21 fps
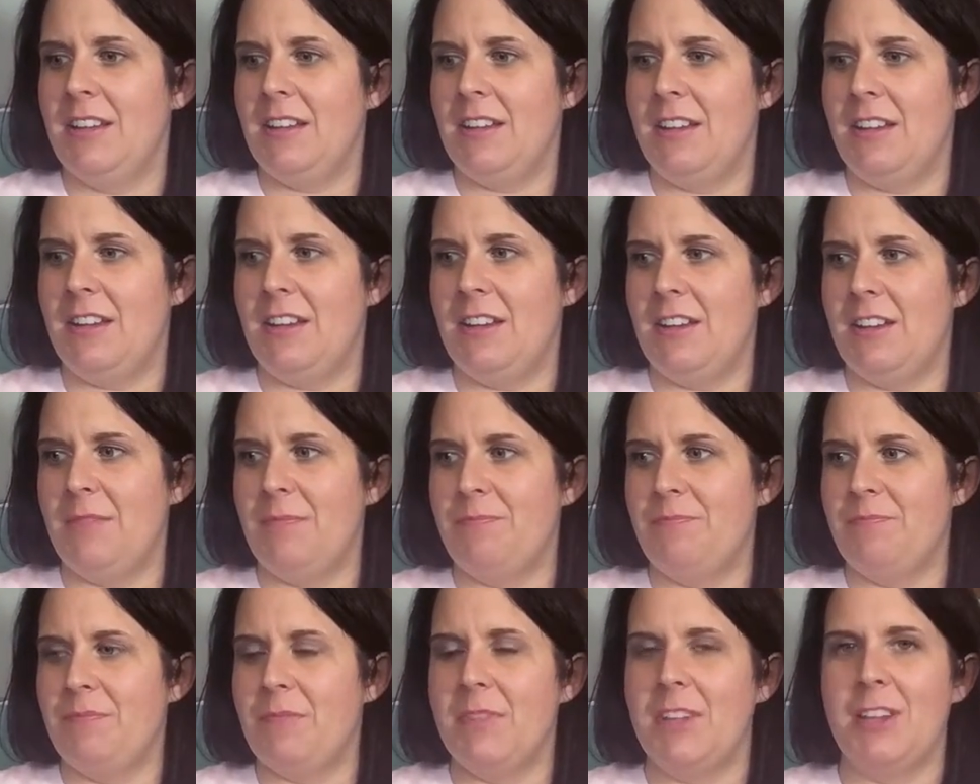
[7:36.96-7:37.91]

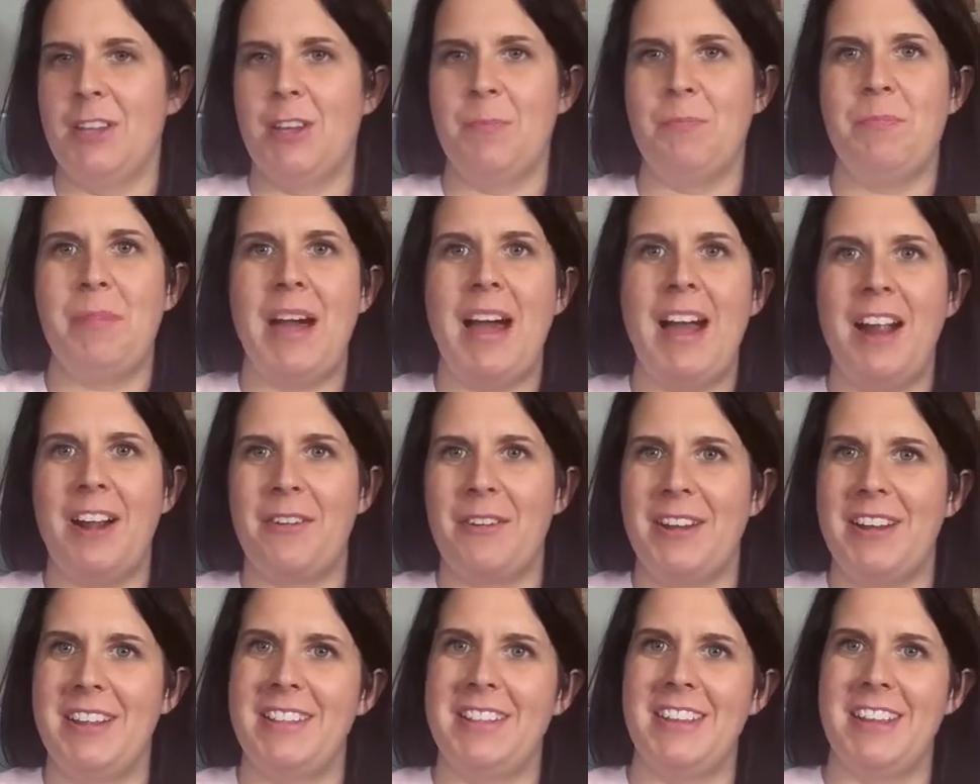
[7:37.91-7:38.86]
um, a
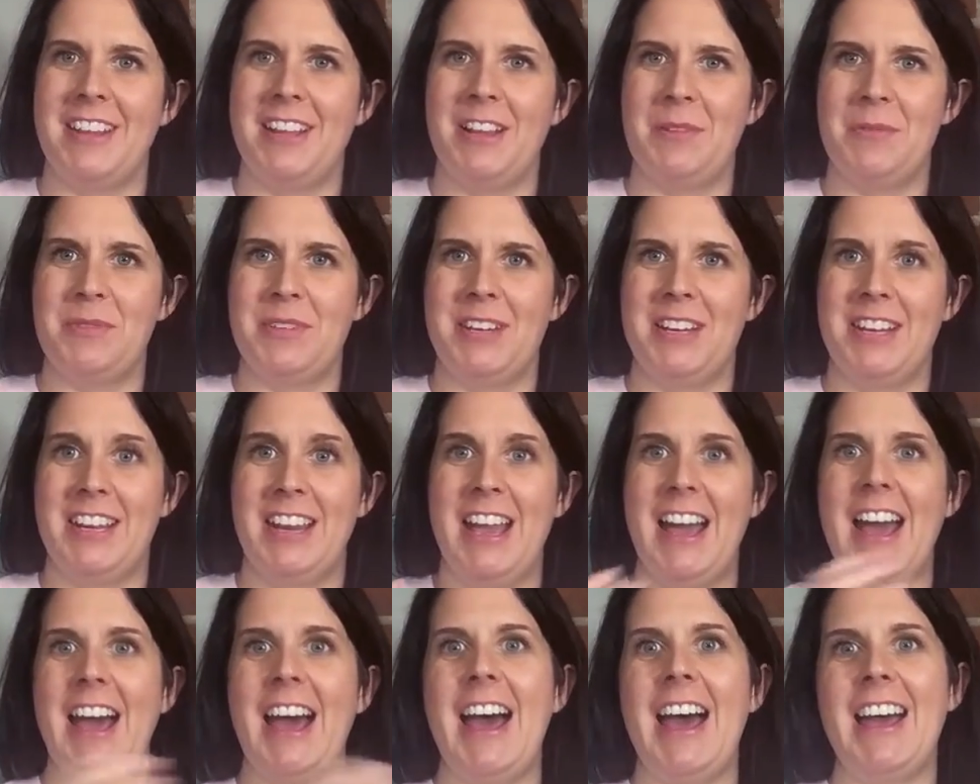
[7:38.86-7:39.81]
pirate that comes in and
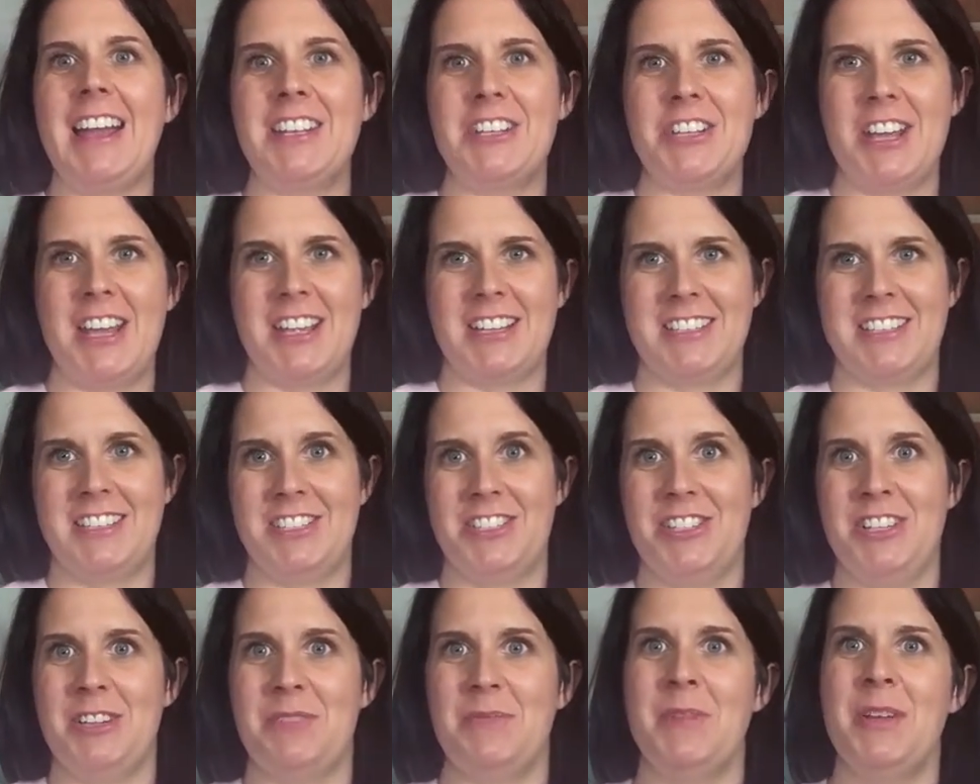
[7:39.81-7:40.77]
hijacks the
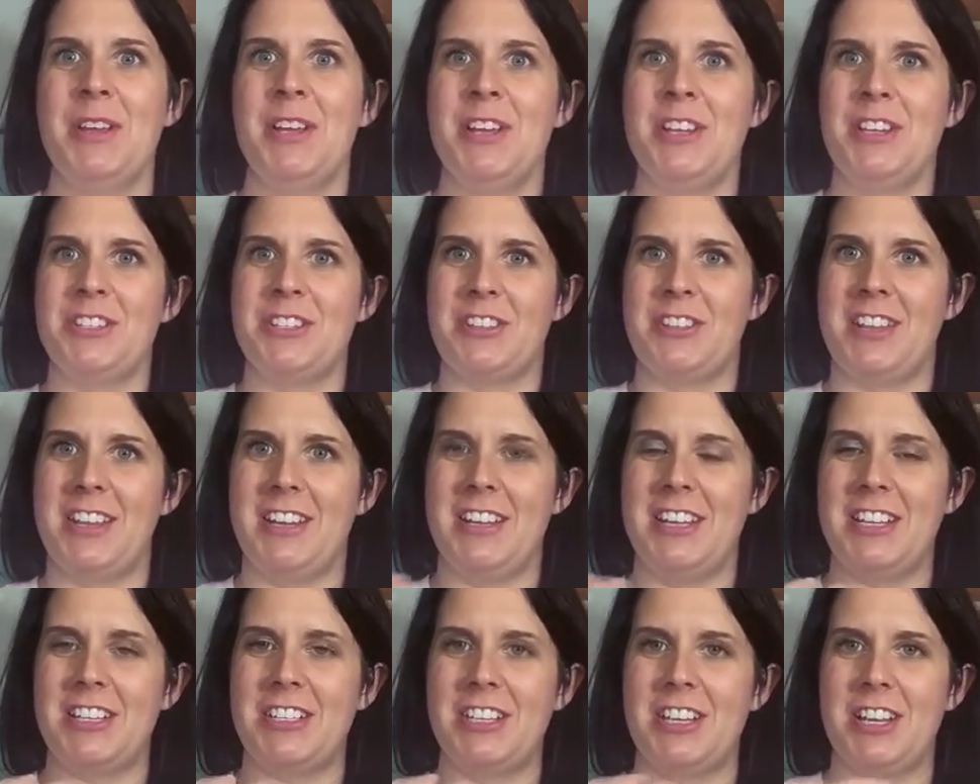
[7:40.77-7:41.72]
ship. So the
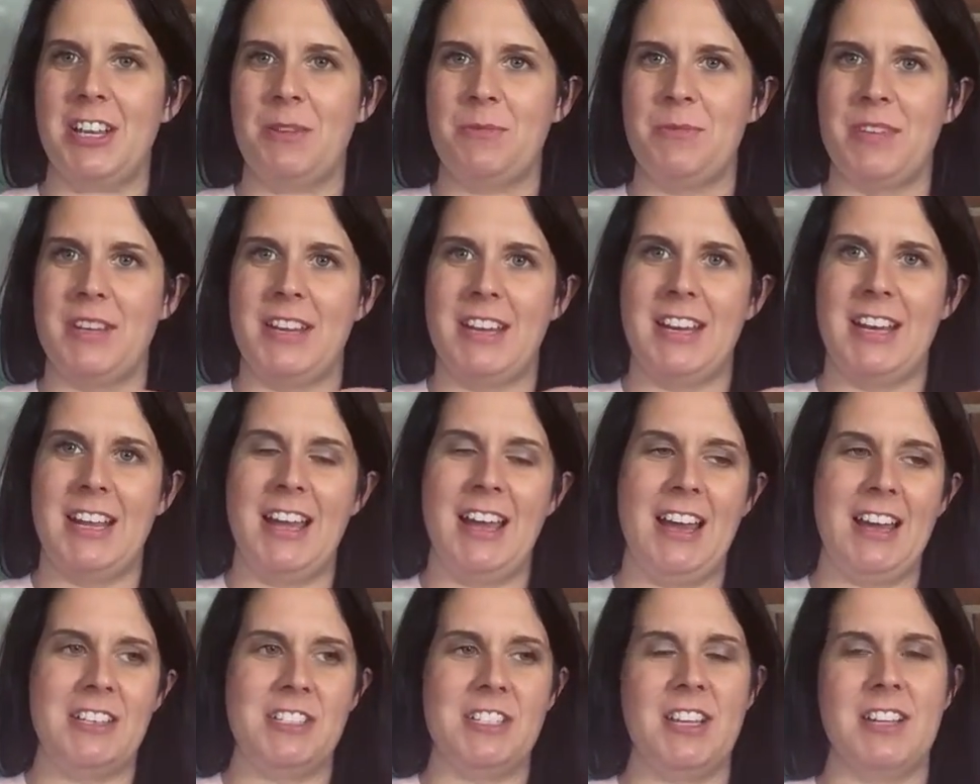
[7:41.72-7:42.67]
addiction comes in and
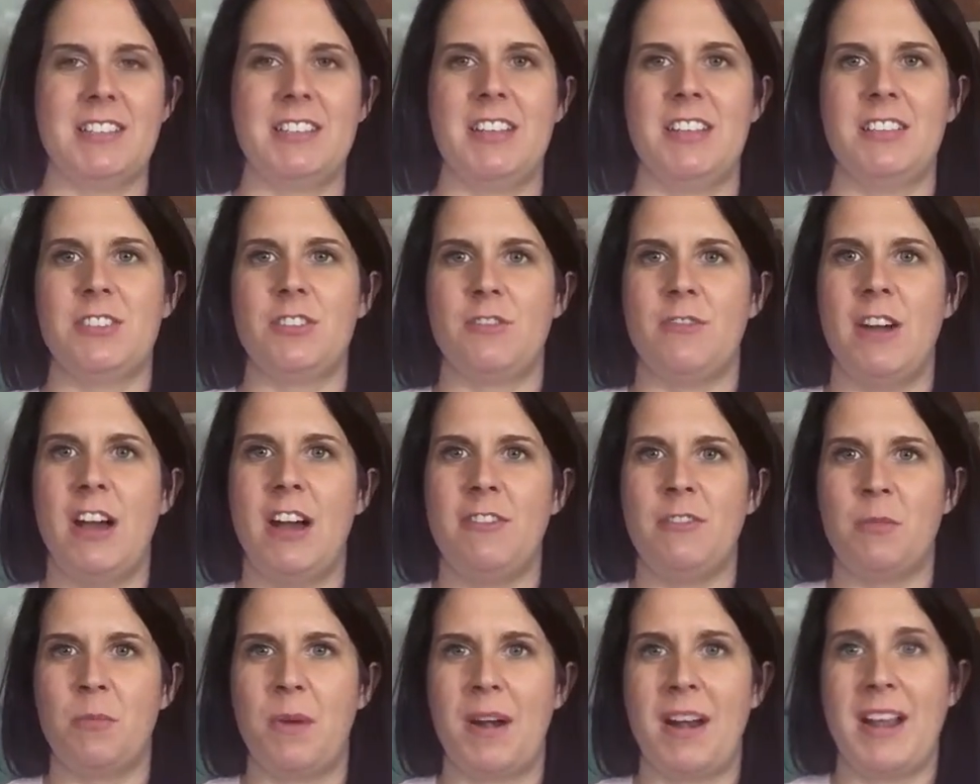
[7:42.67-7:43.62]
hijacks that
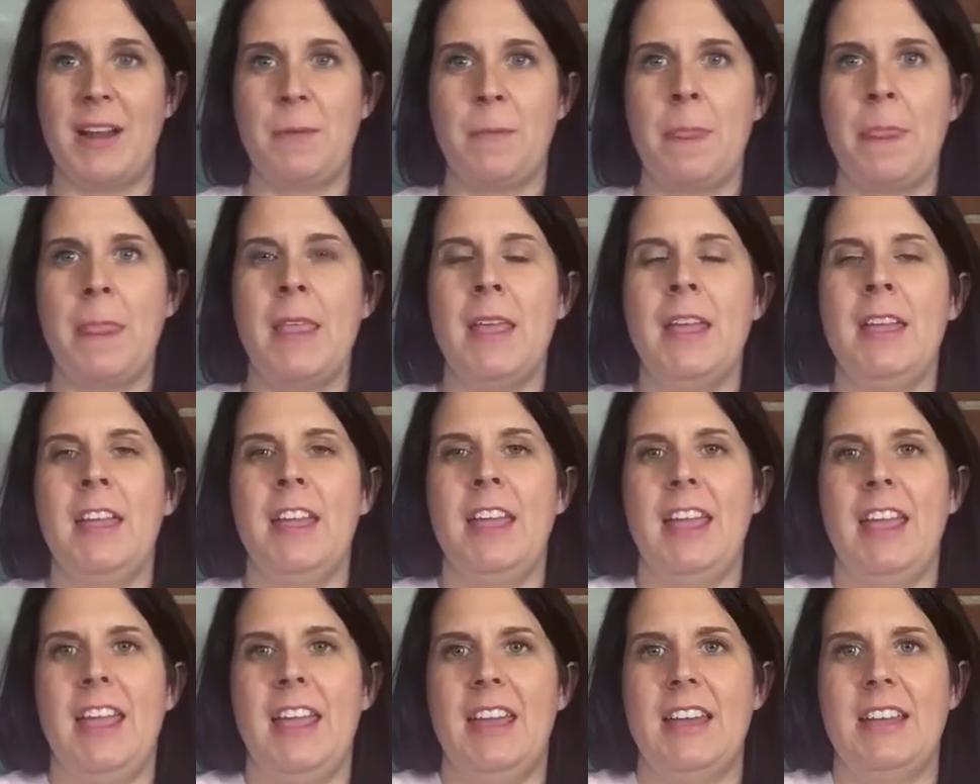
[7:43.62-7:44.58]
survival brain.
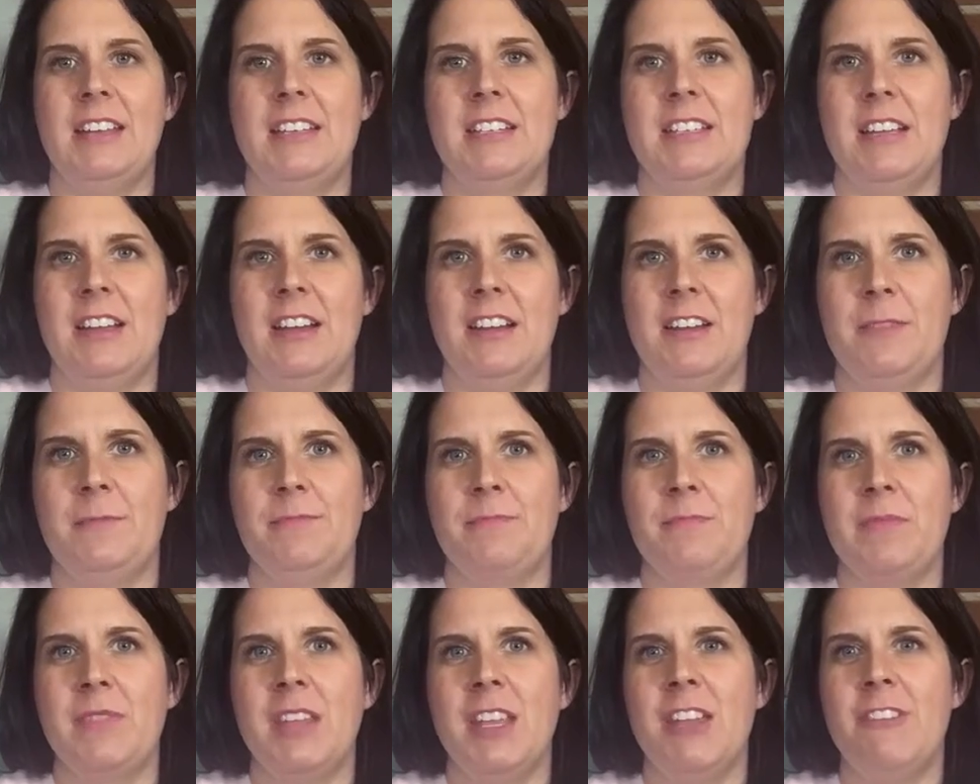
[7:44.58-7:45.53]
And um,
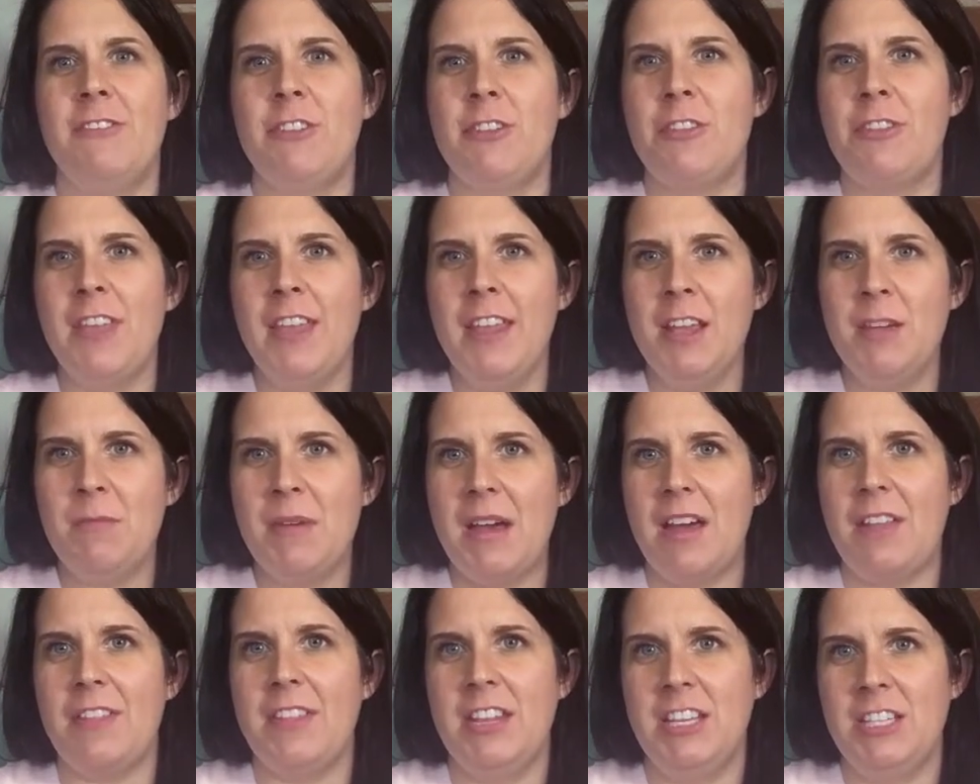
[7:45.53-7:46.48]
if you think
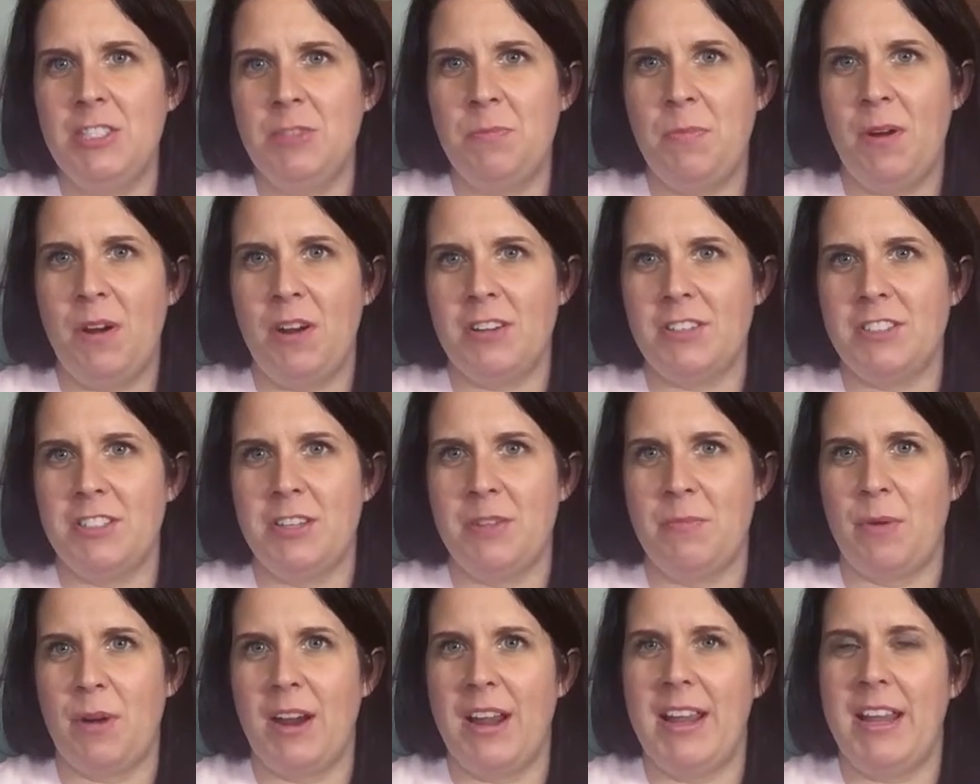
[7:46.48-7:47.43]
about these parts of the
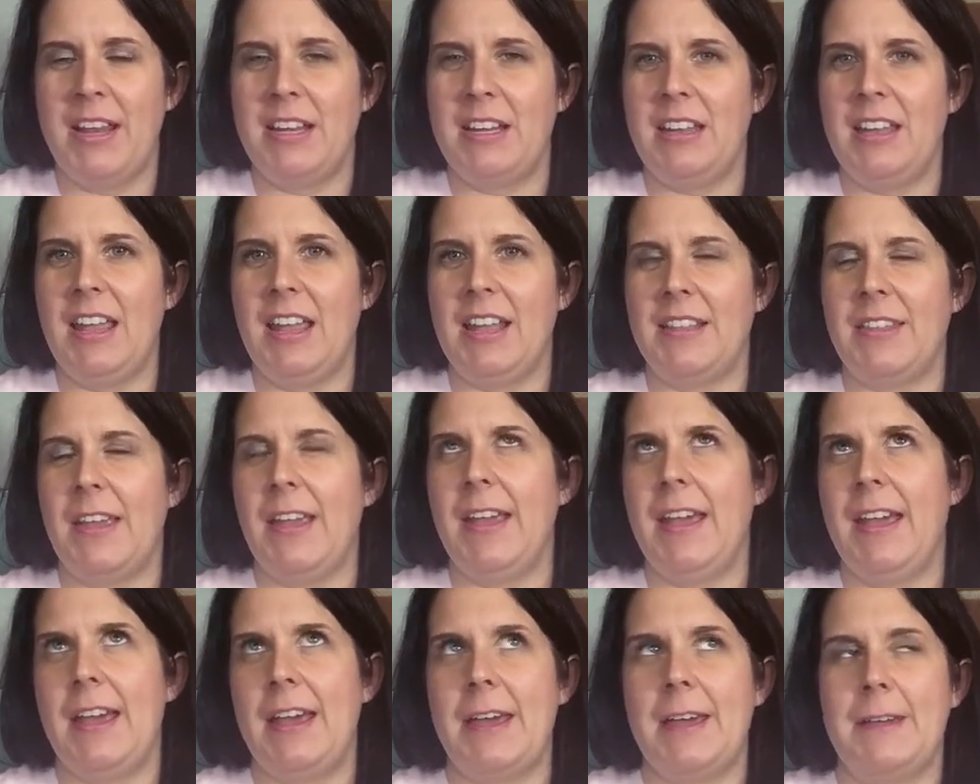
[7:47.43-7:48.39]
brain like they
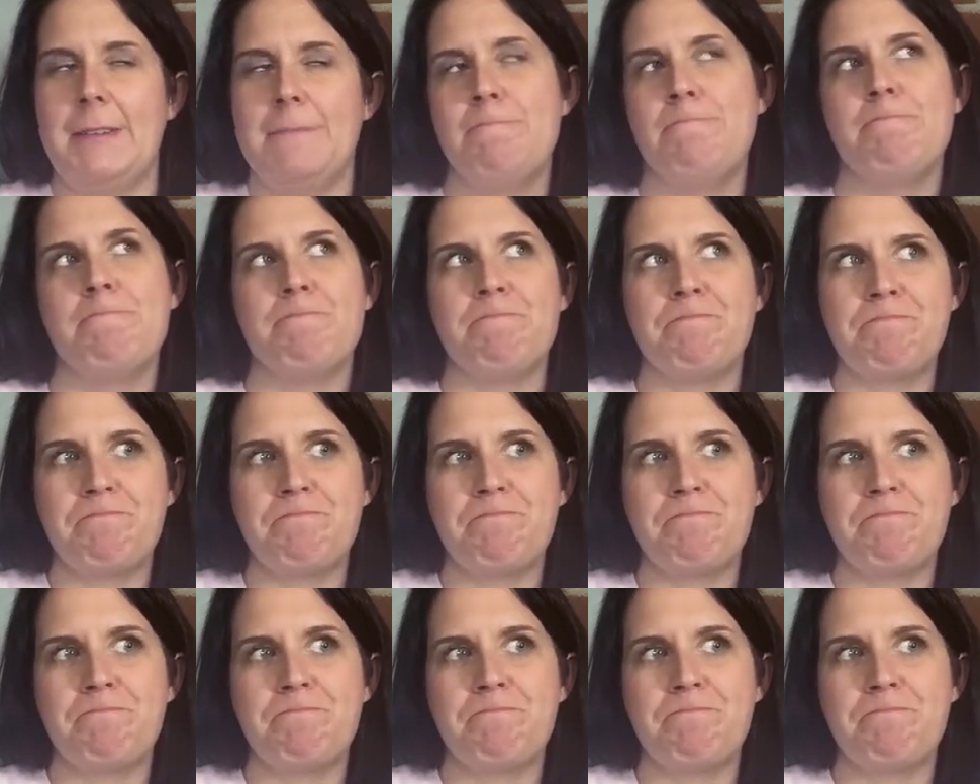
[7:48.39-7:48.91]
had